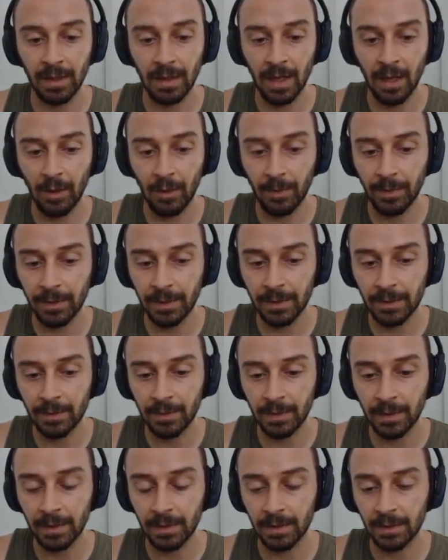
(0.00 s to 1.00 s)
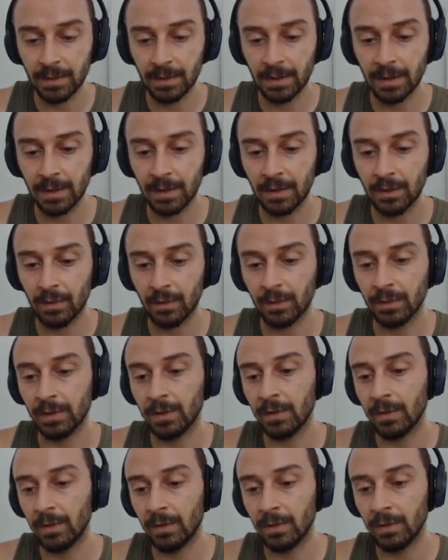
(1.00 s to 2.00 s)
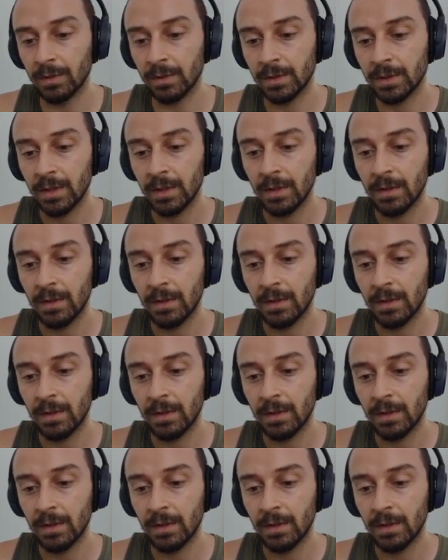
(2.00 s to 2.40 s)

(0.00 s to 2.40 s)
help us because it can only hold